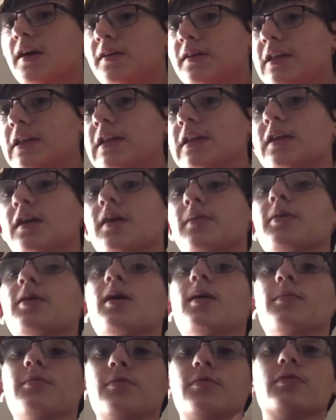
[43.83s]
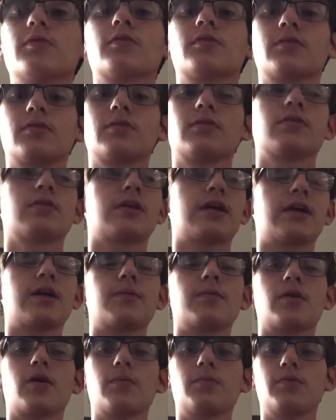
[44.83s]
and then coming
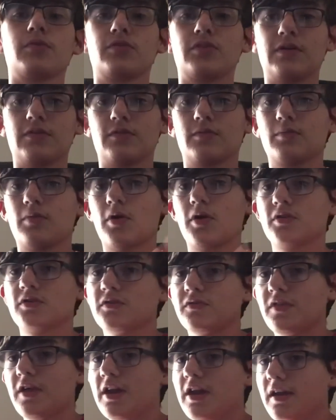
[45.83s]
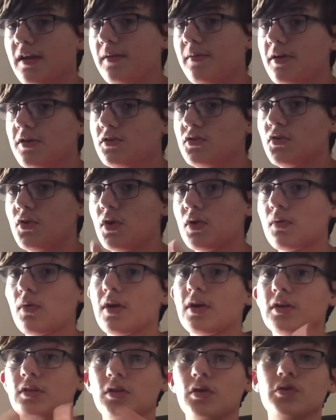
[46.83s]
up with different parts of that animation and
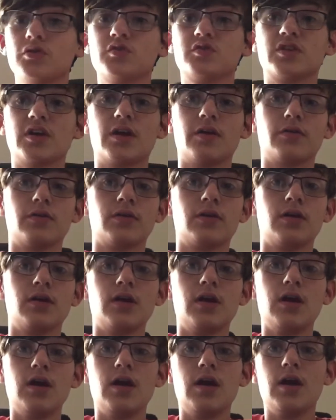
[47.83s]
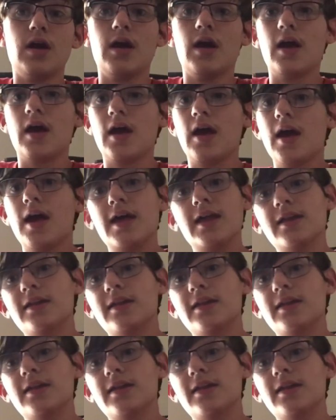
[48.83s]
writing those down. And